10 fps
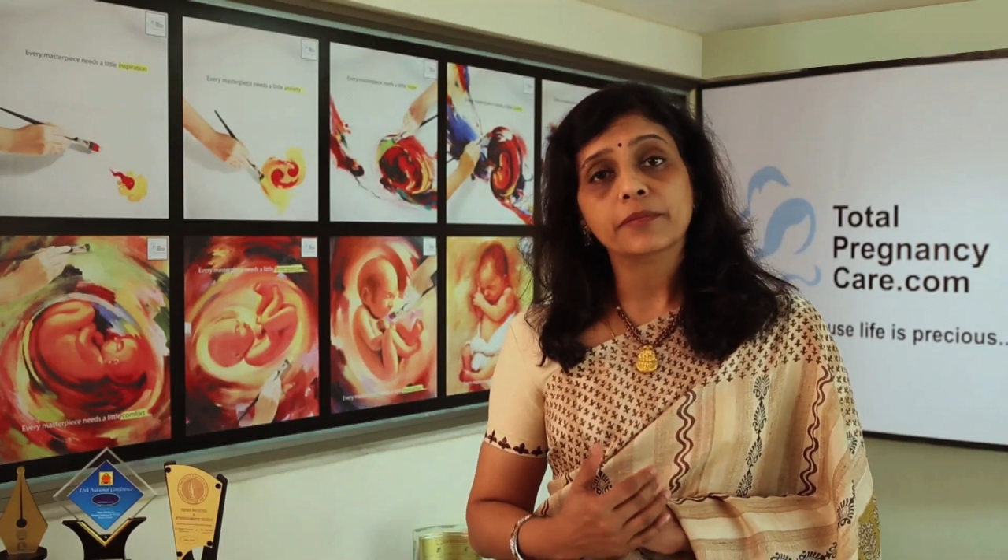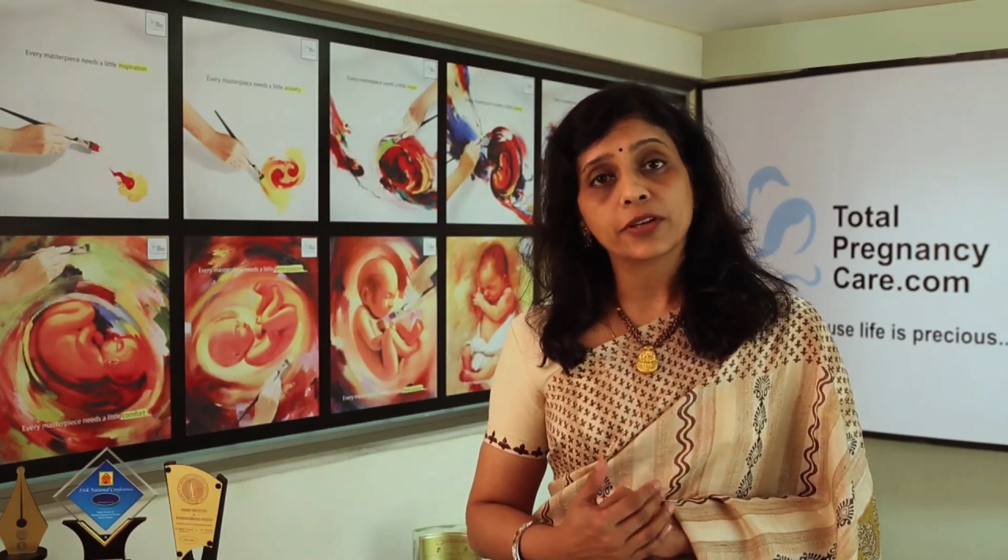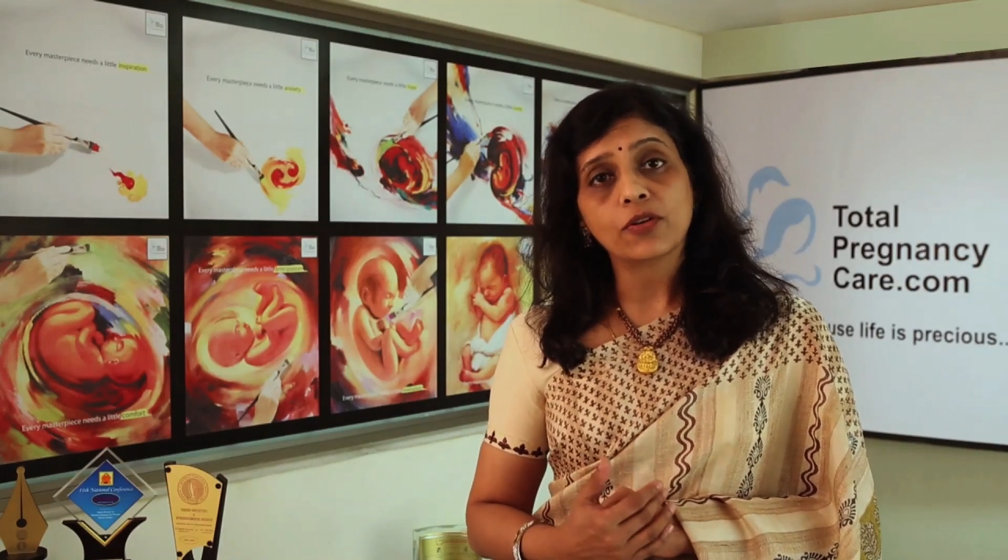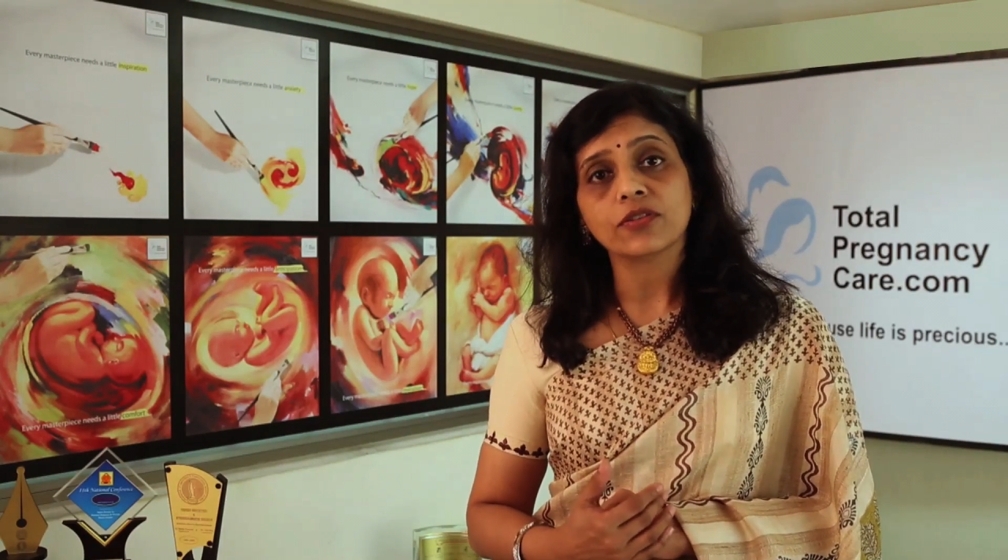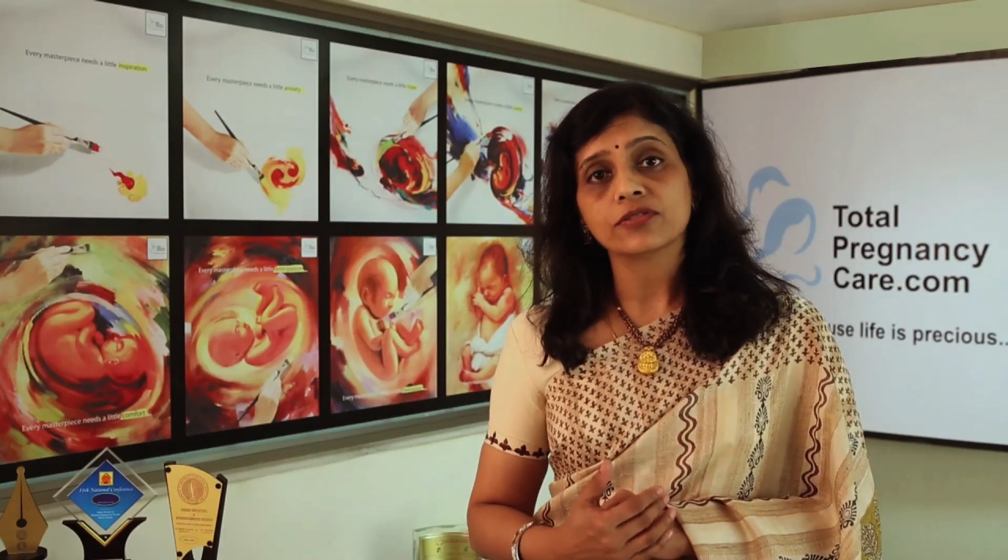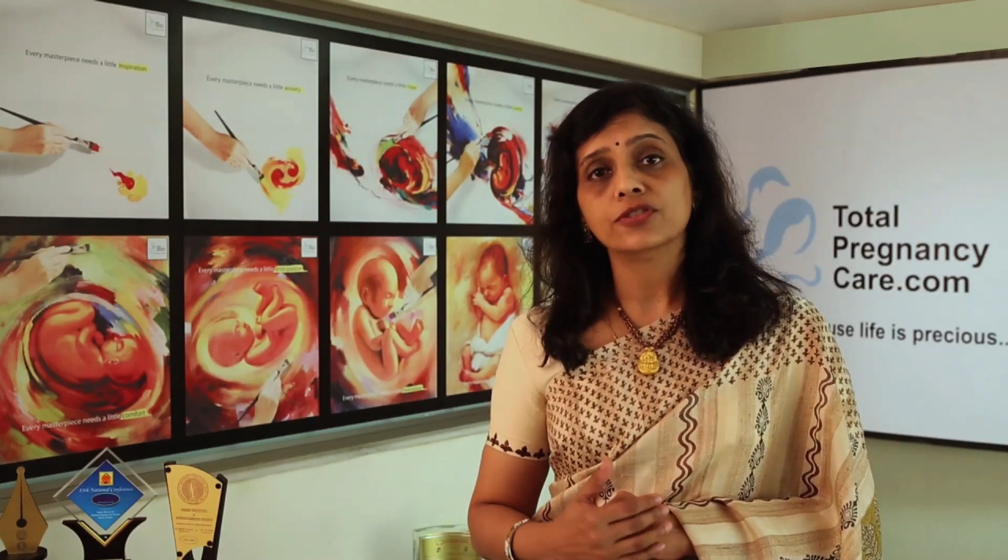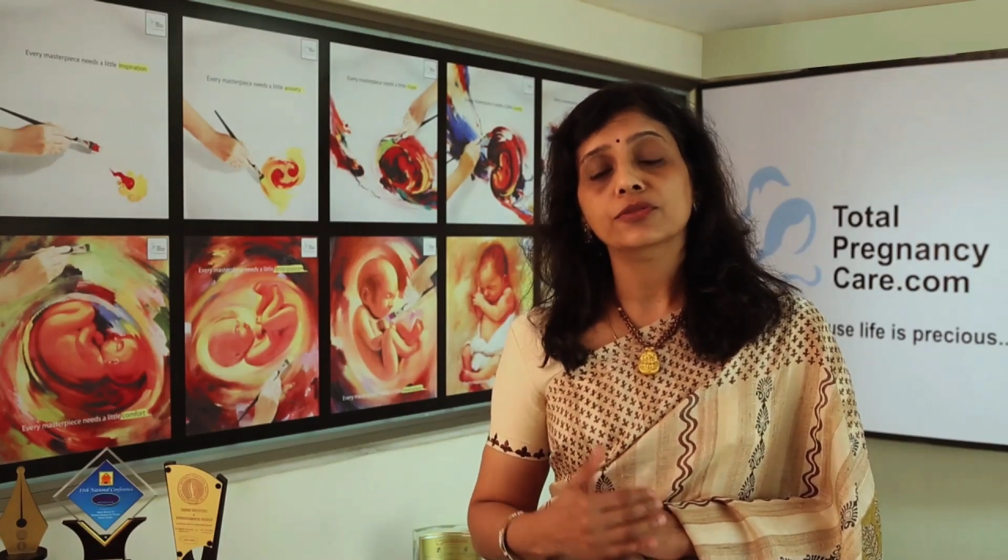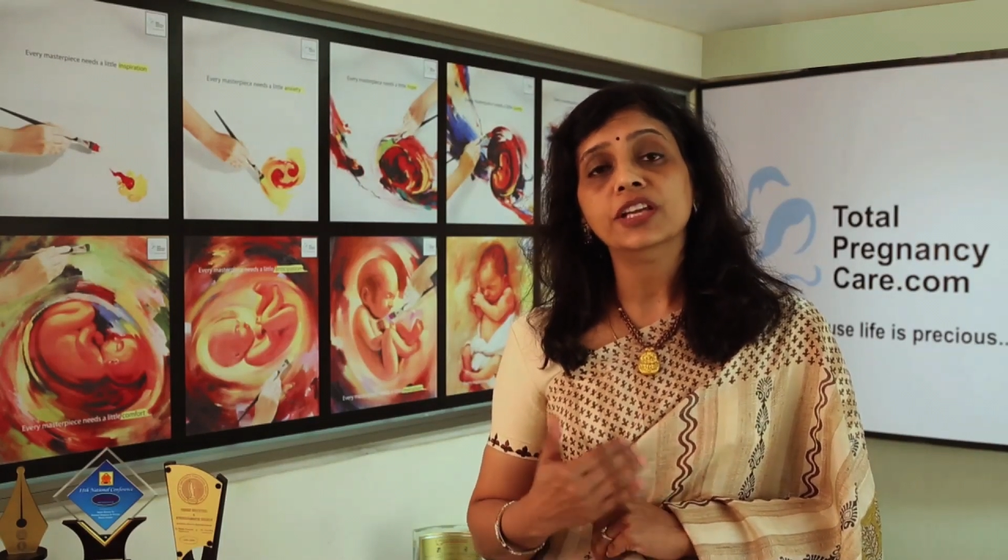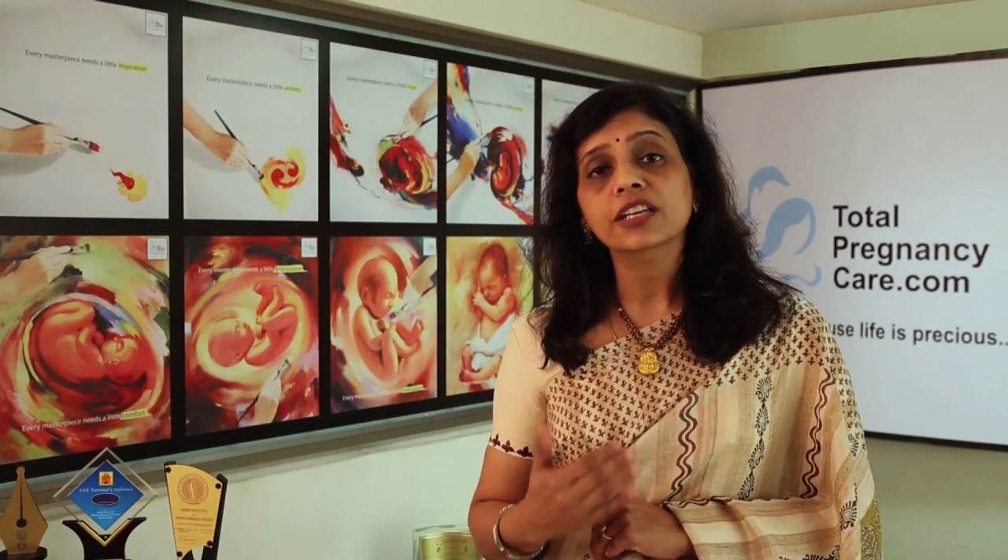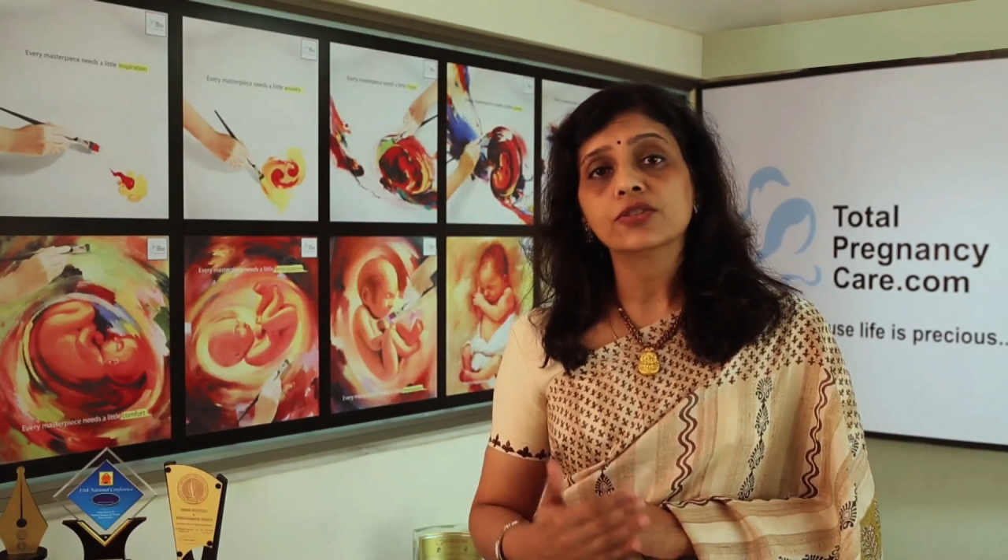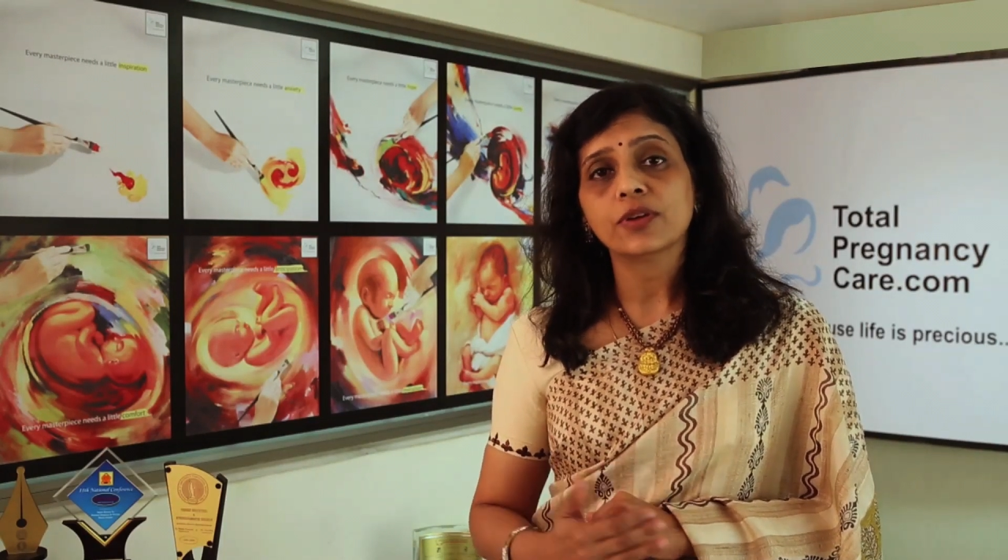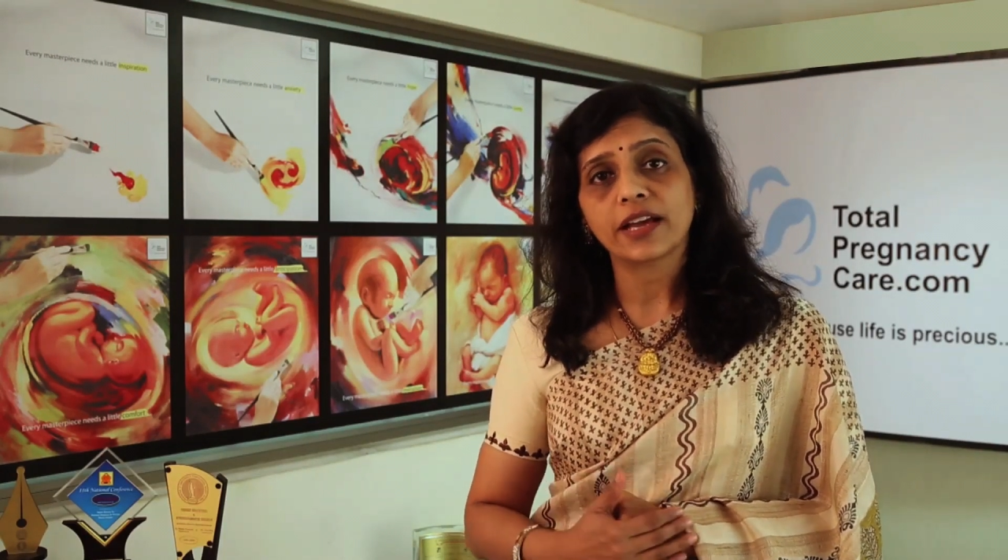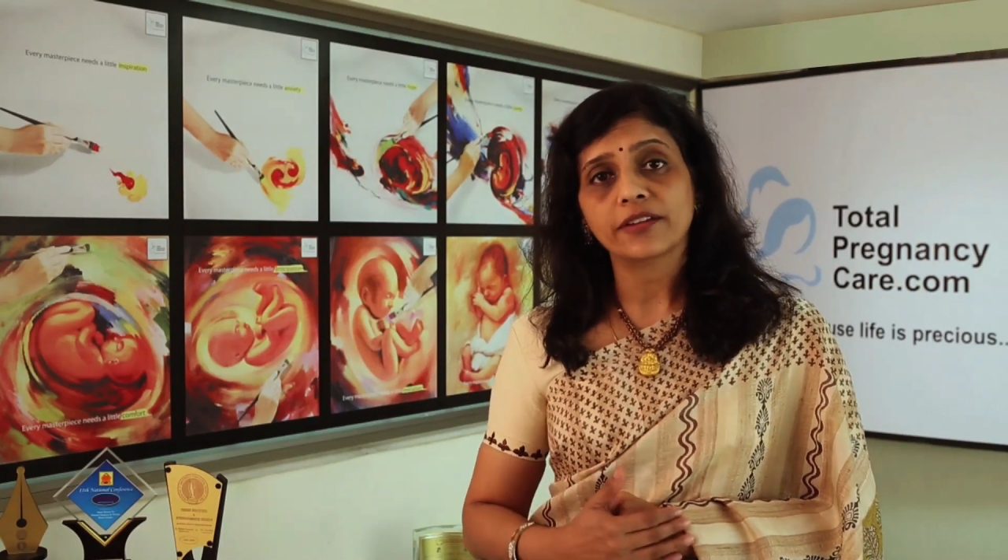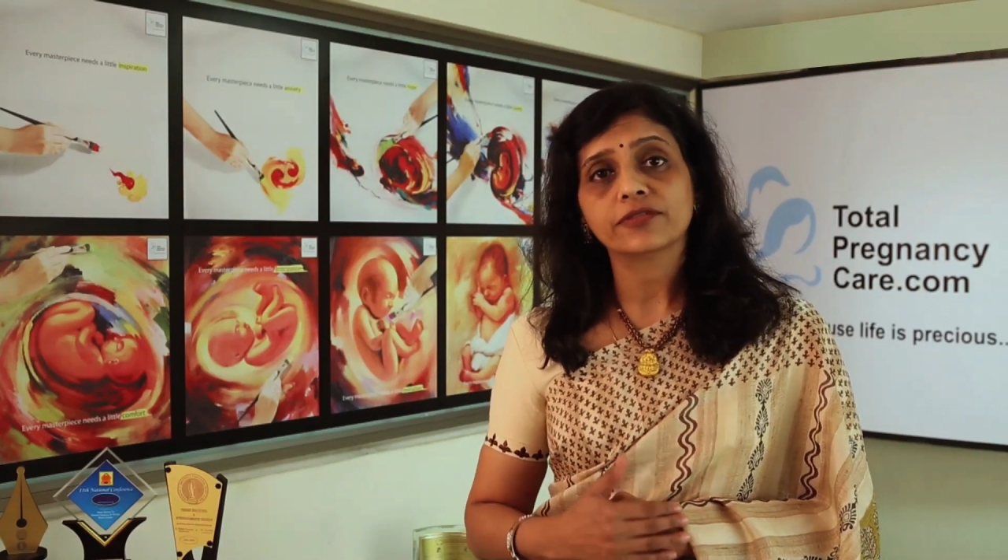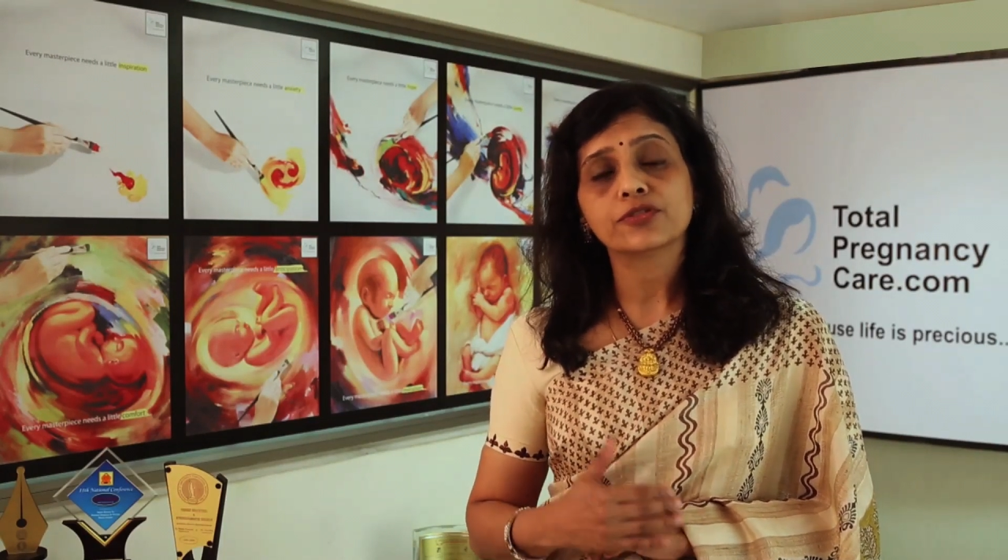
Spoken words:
because you need to have